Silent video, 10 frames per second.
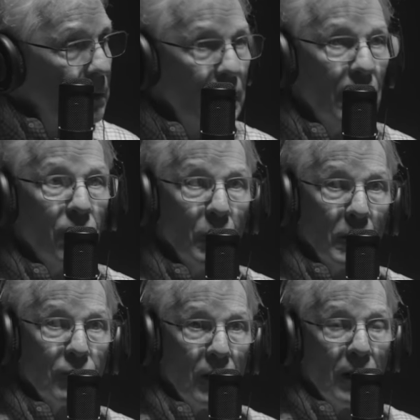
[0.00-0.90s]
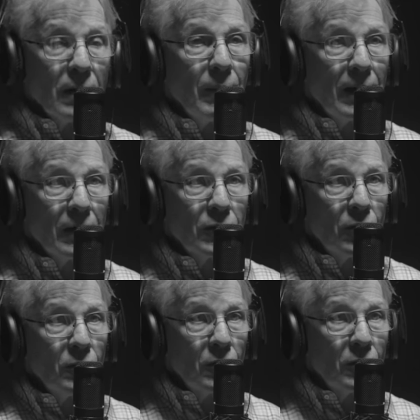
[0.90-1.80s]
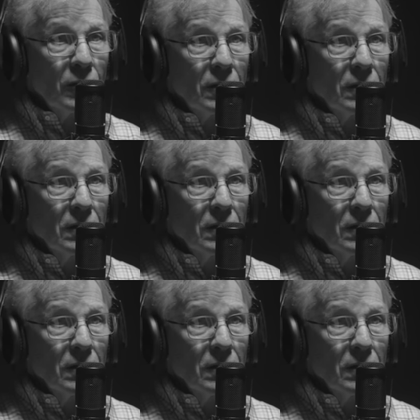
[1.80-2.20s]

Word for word: Now, when we were flying Command and Control North,